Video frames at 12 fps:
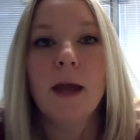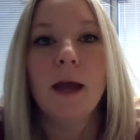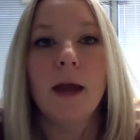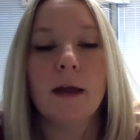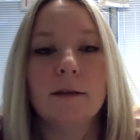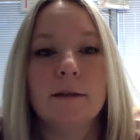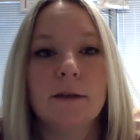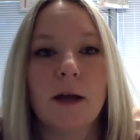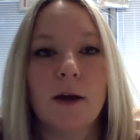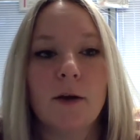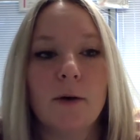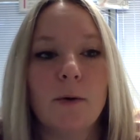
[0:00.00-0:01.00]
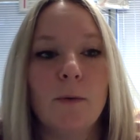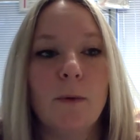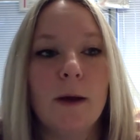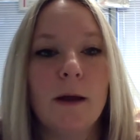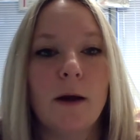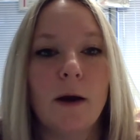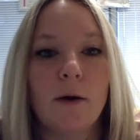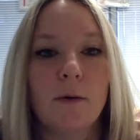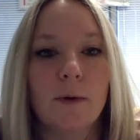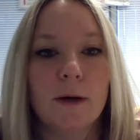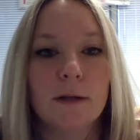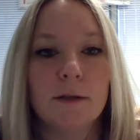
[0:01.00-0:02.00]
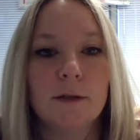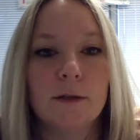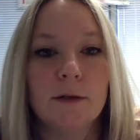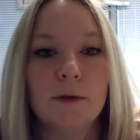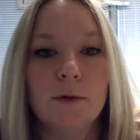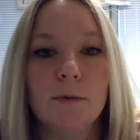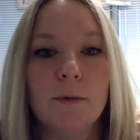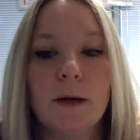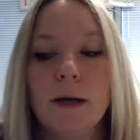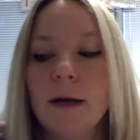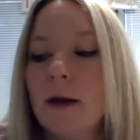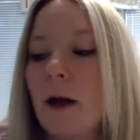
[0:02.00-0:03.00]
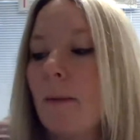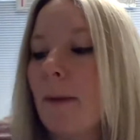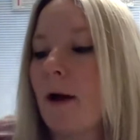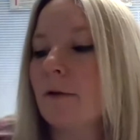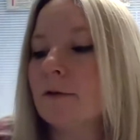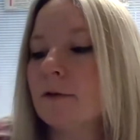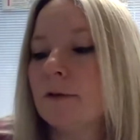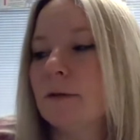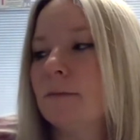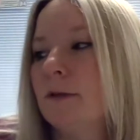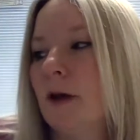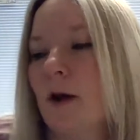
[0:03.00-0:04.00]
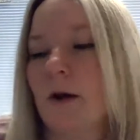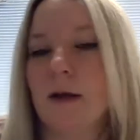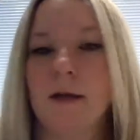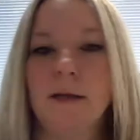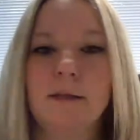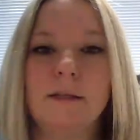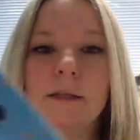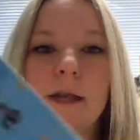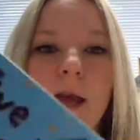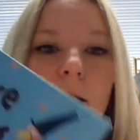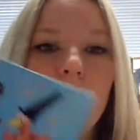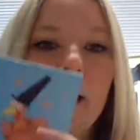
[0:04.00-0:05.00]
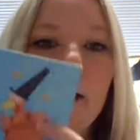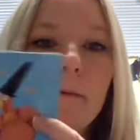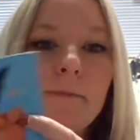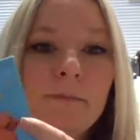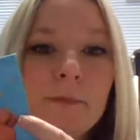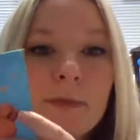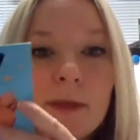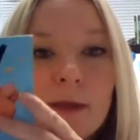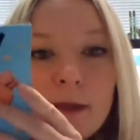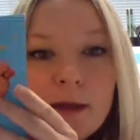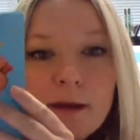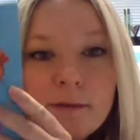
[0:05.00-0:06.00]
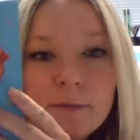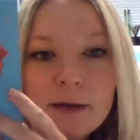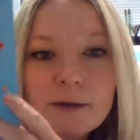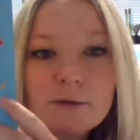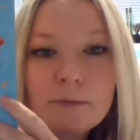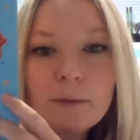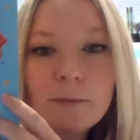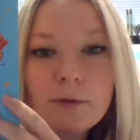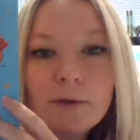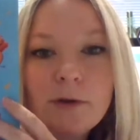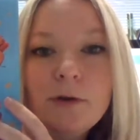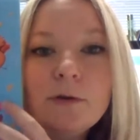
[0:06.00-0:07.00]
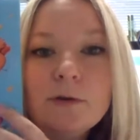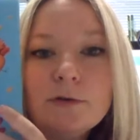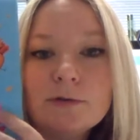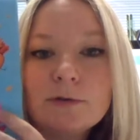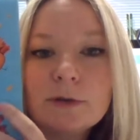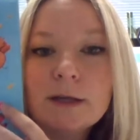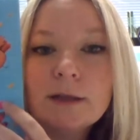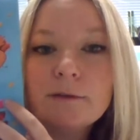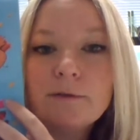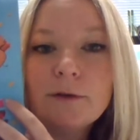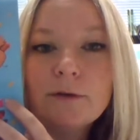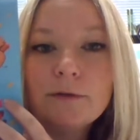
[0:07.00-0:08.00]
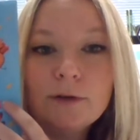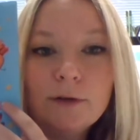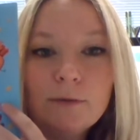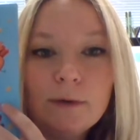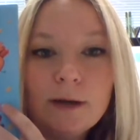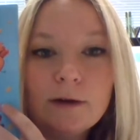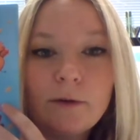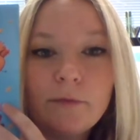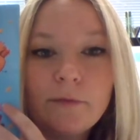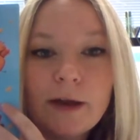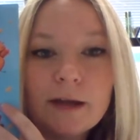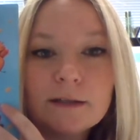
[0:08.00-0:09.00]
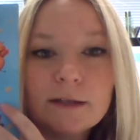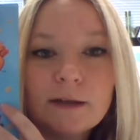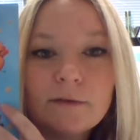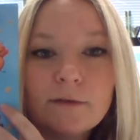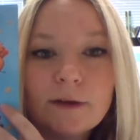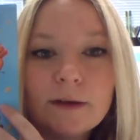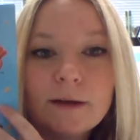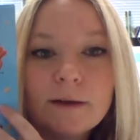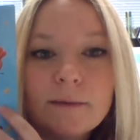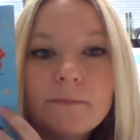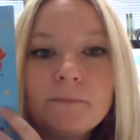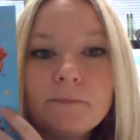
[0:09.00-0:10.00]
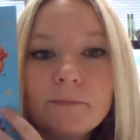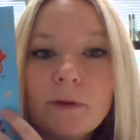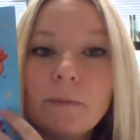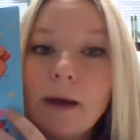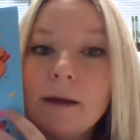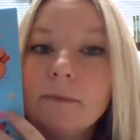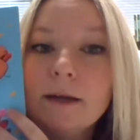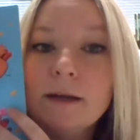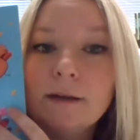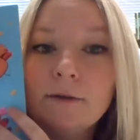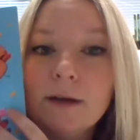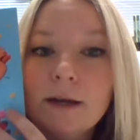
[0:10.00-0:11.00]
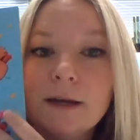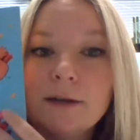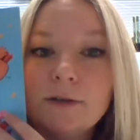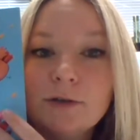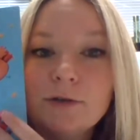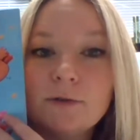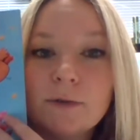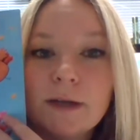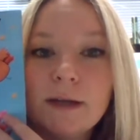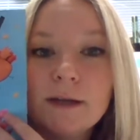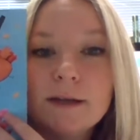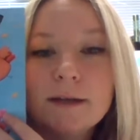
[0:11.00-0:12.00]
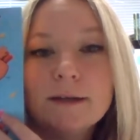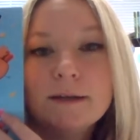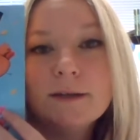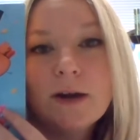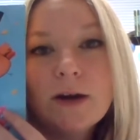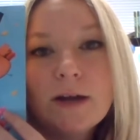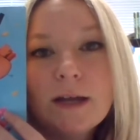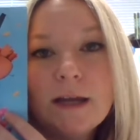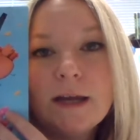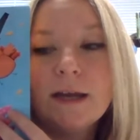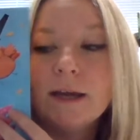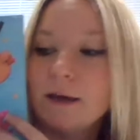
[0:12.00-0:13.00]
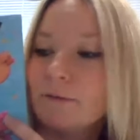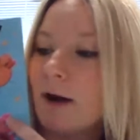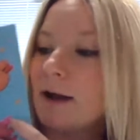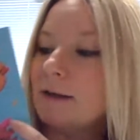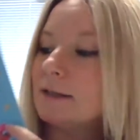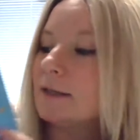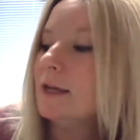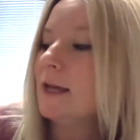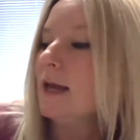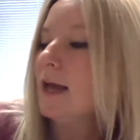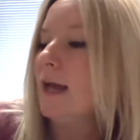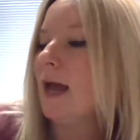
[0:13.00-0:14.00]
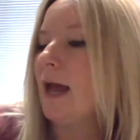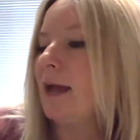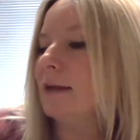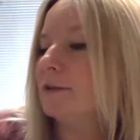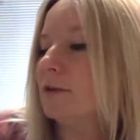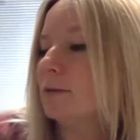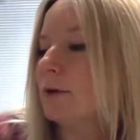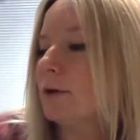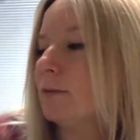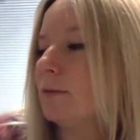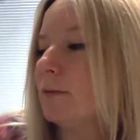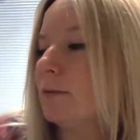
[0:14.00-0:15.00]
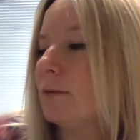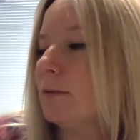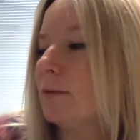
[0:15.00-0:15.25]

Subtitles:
And so we are going to read about some turkeys today. Because remember, usually the food that you eat on Thanksgiving, the main meat you eat is usually turkey, right? And so we're going to read about some